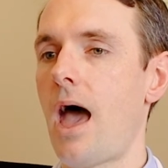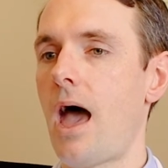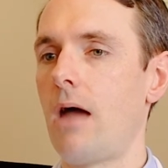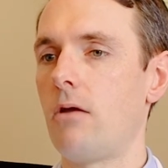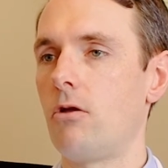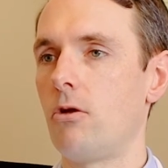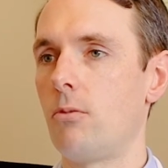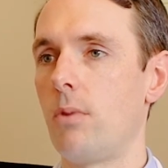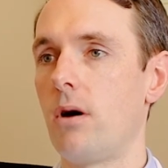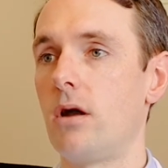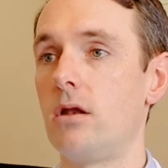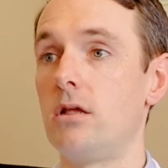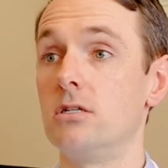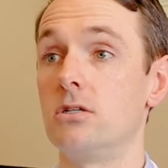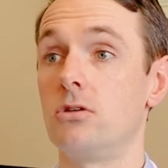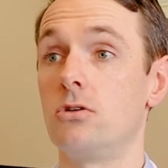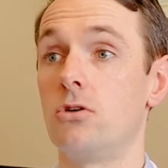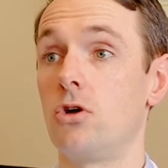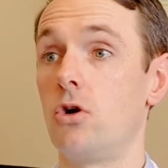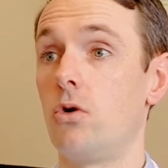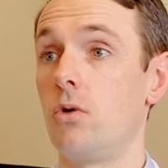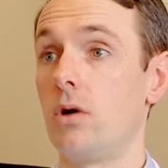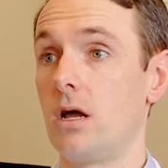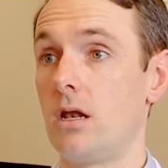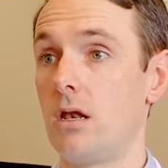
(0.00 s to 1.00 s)
Your body's
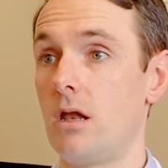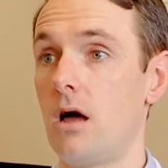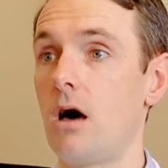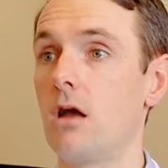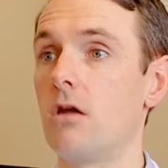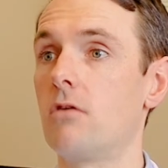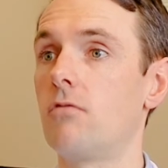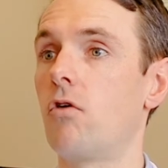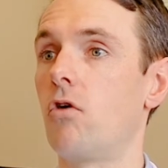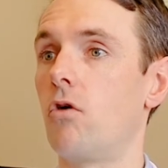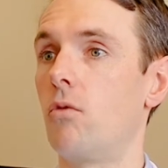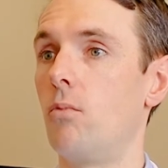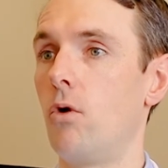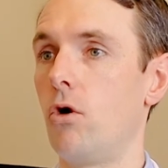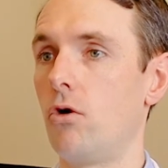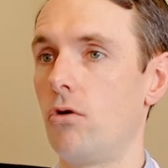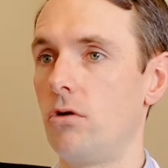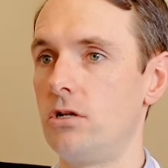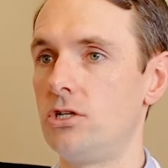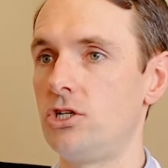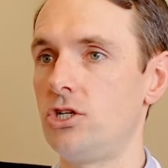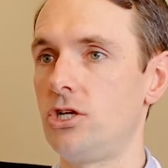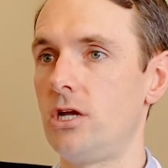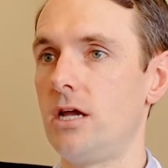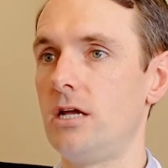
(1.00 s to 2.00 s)
undergoing a lot of
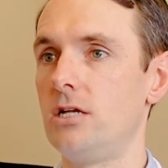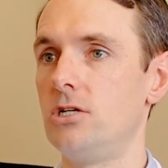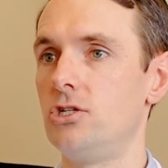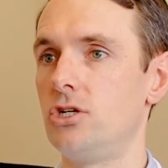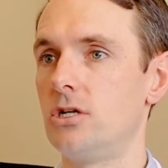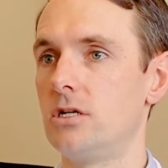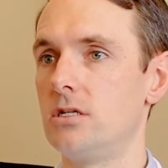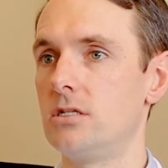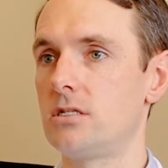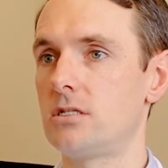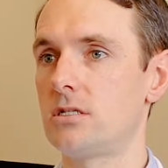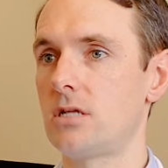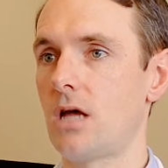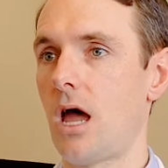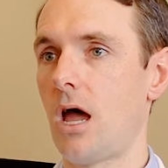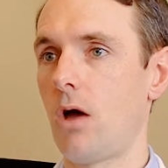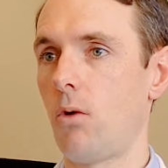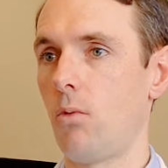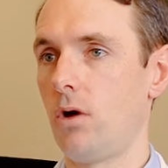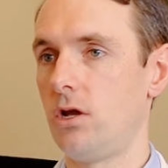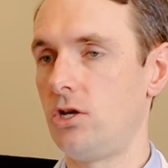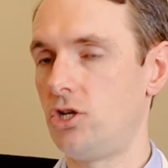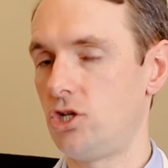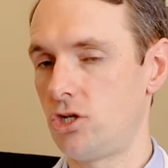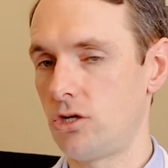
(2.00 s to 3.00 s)
hormonal changes,
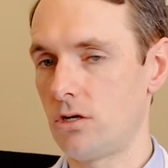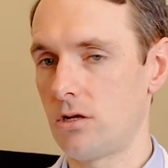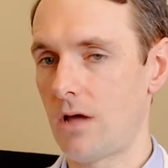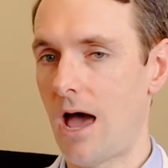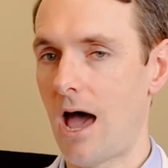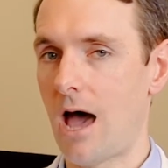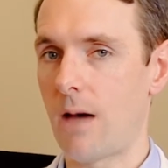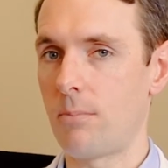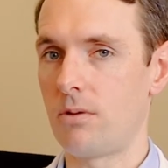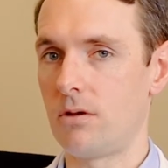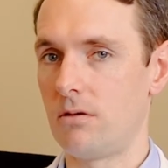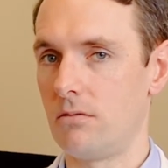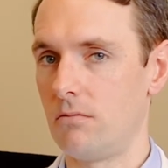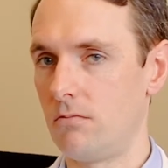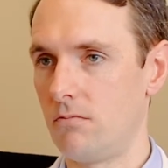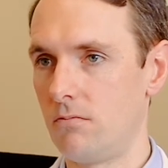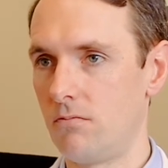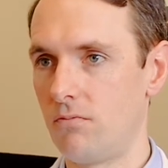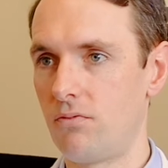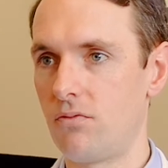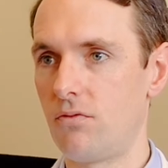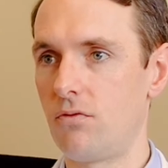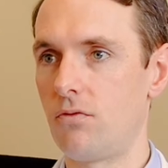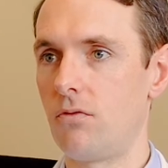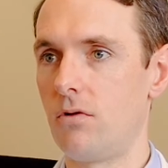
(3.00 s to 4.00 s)
which happen
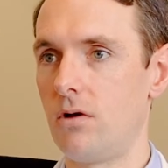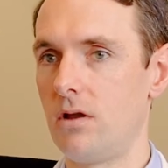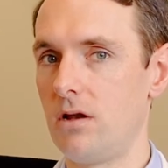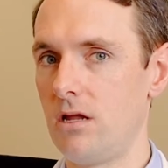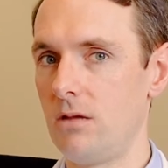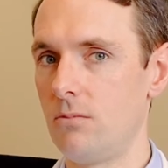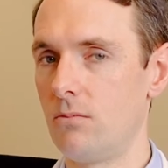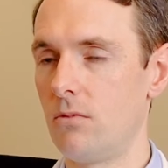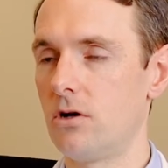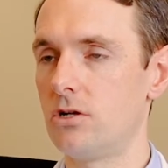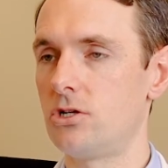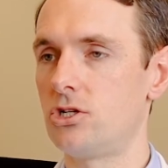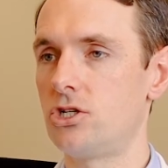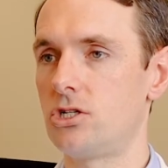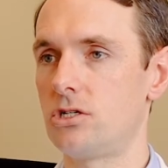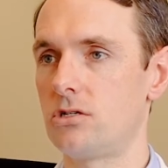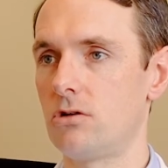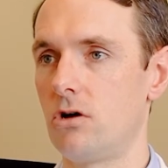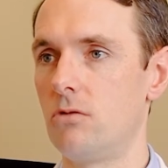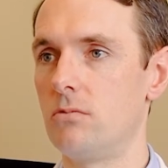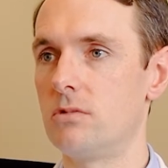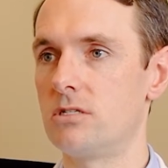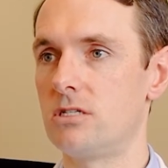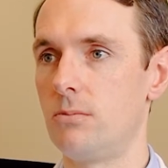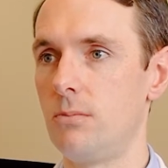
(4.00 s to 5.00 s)
pretty much
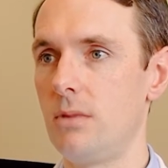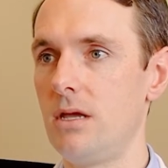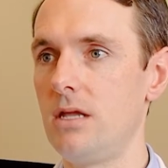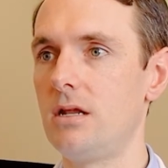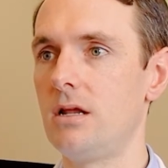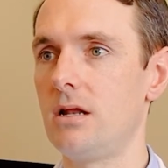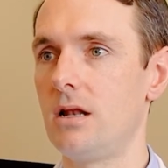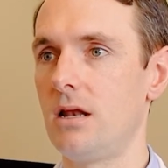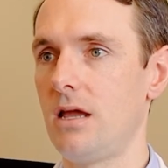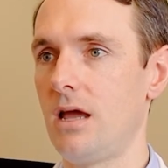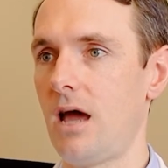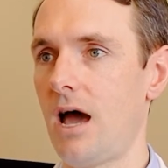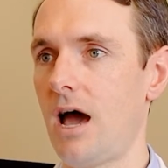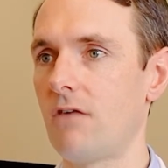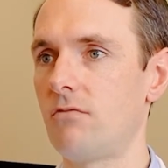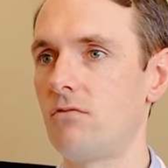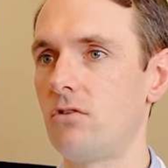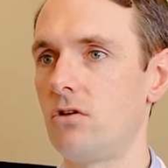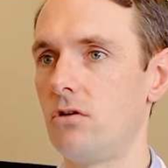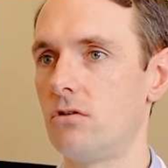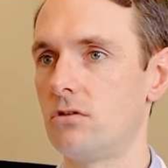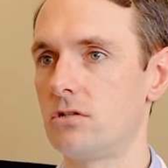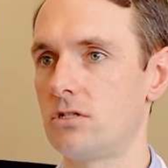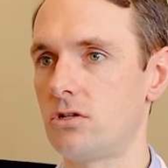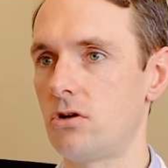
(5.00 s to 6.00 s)
almost immediately after
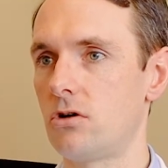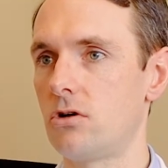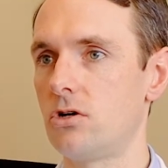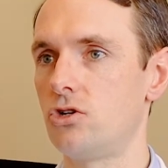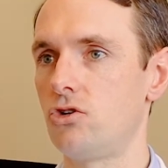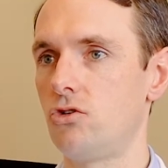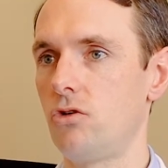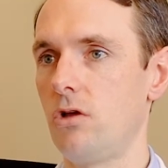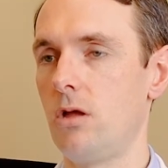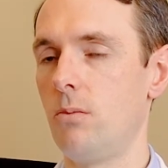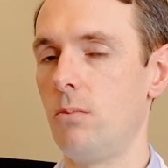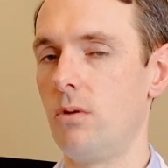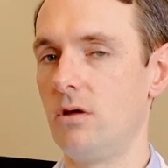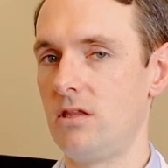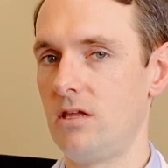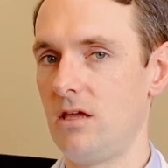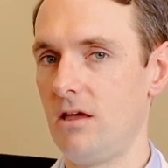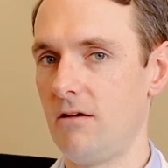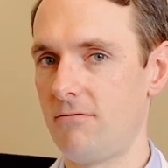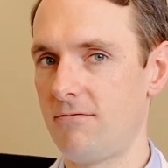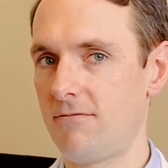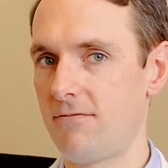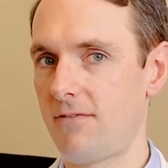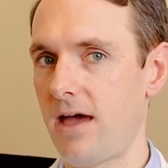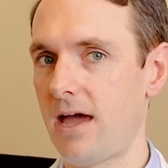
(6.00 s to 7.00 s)
your surgery, but the
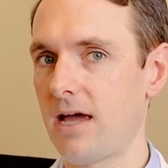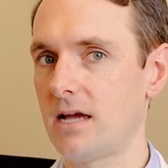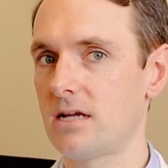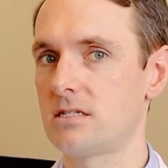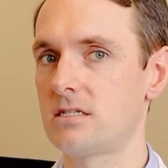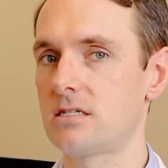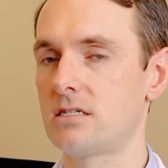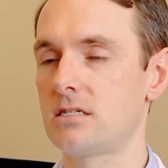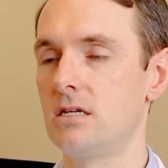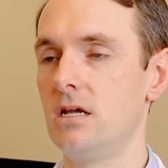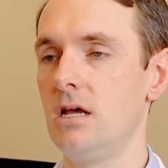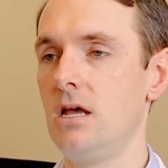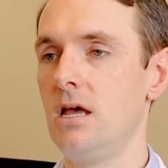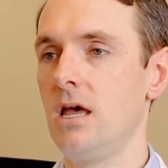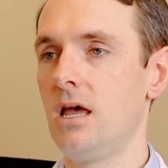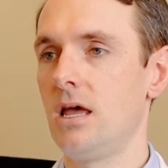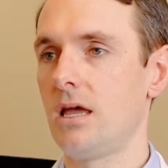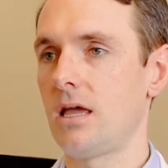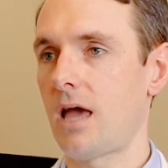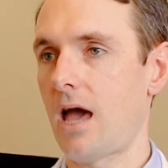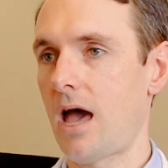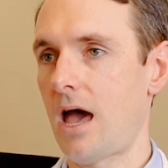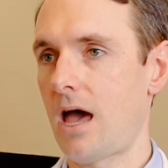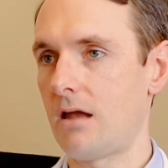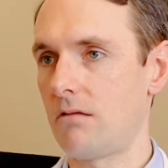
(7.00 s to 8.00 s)
effects
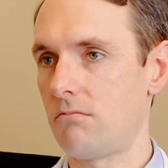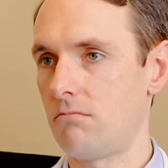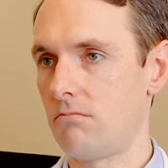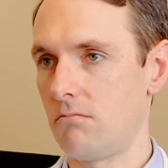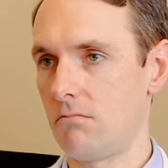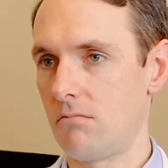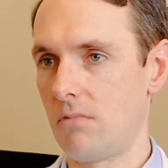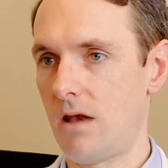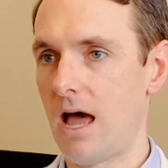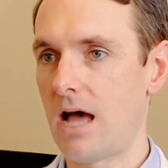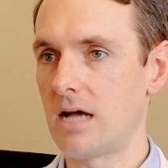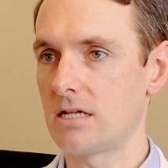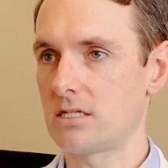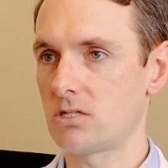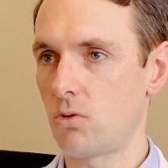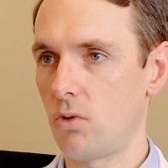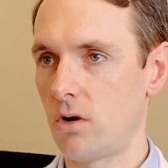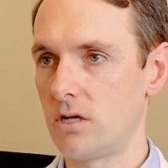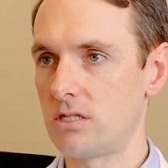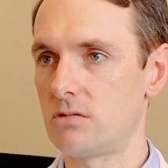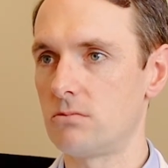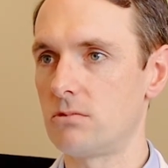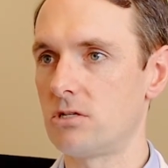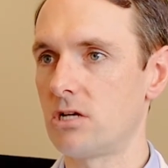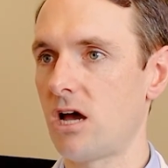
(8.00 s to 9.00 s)
can last
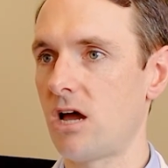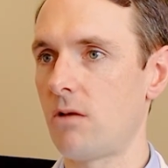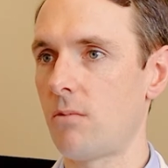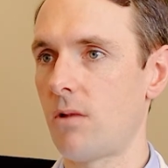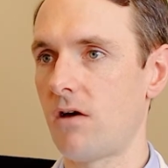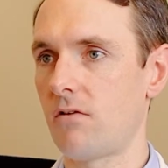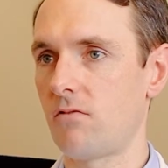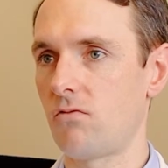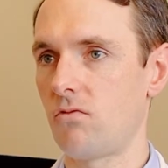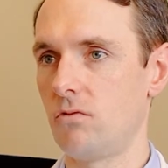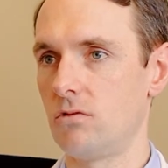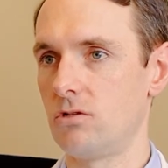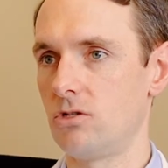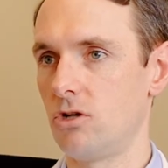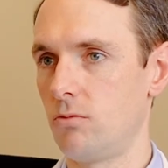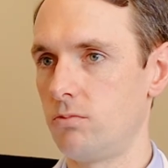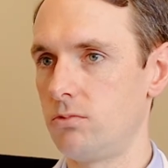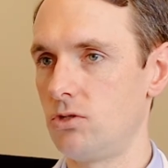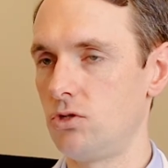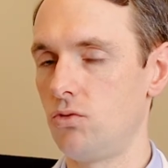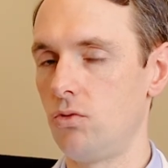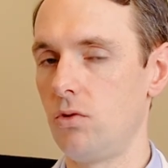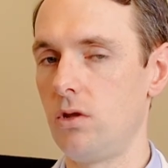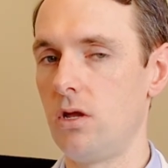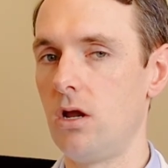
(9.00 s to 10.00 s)
quite some time afterwards, up
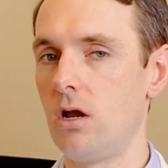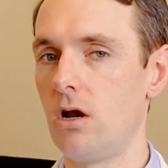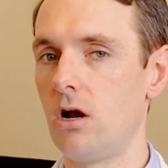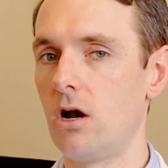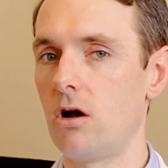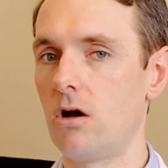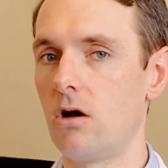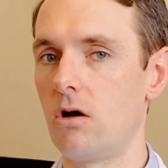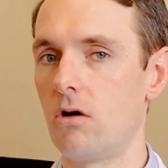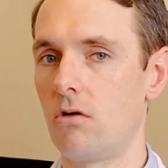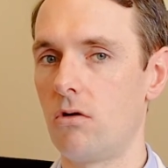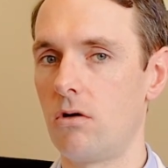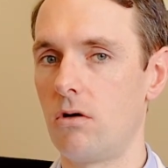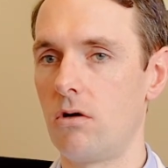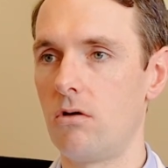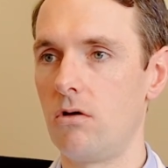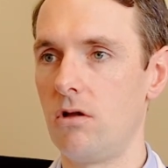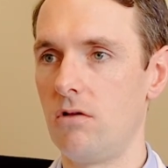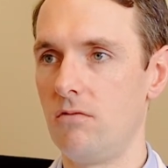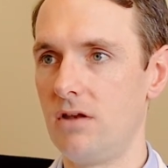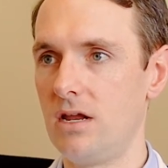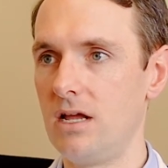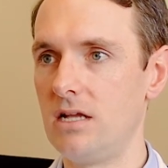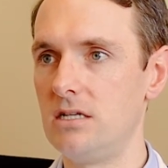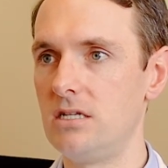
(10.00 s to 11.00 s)
to a year or
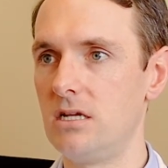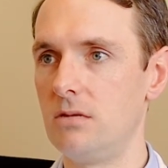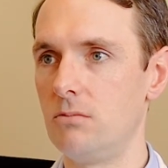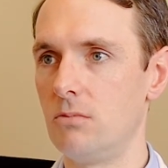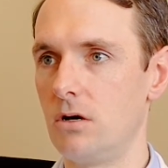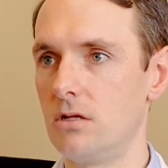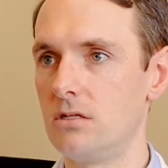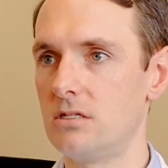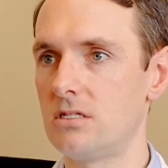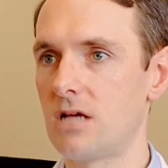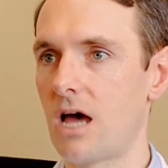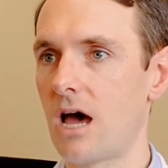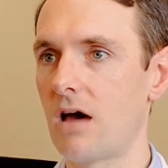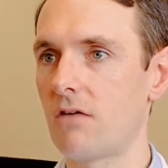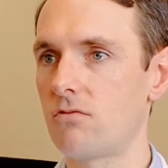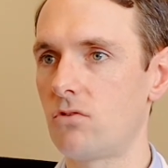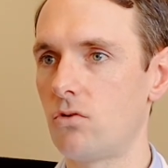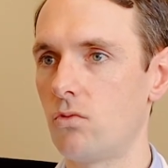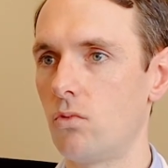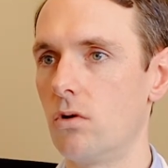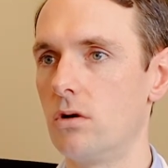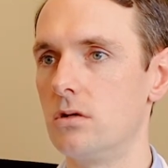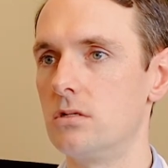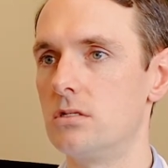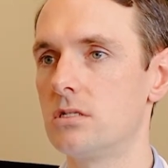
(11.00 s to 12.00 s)
even 18 months
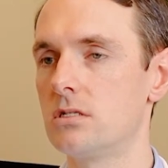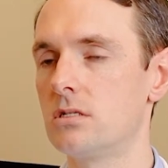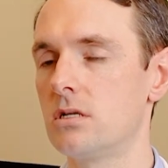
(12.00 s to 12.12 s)
afterwards.